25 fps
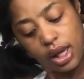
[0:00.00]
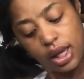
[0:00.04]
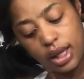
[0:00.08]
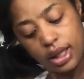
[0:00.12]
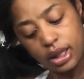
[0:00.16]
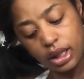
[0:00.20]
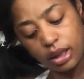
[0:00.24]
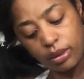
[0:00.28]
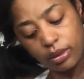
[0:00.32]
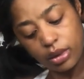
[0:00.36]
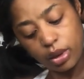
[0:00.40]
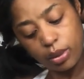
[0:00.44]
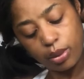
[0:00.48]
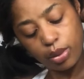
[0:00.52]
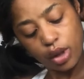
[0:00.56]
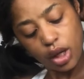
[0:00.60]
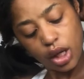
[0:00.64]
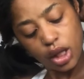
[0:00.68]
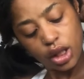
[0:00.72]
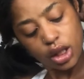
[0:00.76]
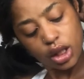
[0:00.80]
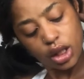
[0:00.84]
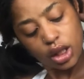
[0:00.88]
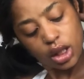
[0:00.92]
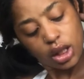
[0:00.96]
some
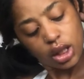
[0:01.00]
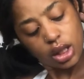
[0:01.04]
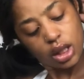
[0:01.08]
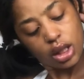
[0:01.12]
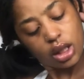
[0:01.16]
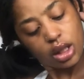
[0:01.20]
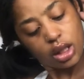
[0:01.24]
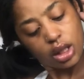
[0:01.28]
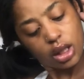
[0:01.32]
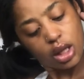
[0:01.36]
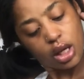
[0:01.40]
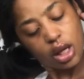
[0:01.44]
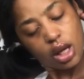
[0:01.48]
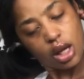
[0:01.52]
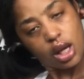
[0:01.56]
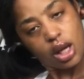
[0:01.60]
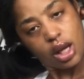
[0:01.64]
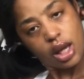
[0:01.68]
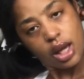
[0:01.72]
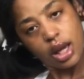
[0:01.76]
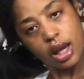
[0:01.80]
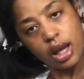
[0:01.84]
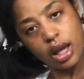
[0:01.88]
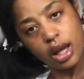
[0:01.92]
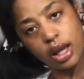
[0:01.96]
depression.
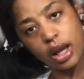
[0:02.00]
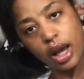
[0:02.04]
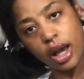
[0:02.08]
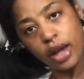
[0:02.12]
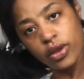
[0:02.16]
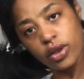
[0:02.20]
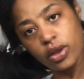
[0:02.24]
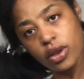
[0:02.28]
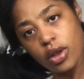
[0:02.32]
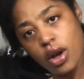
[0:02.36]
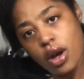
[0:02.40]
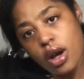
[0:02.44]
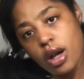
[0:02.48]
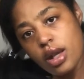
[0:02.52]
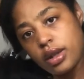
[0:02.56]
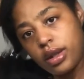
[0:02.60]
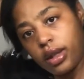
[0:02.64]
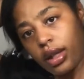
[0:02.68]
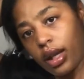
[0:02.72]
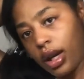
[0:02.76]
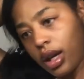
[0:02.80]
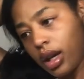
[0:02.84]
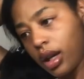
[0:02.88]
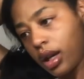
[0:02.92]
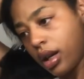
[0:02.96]
And I thought
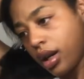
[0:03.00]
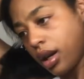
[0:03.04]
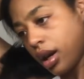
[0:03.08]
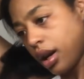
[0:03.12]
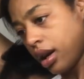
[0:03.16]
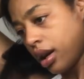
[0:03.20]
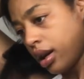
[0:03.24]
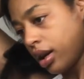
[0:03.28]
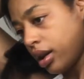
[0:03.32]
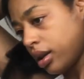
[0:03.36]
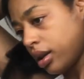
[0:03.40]
that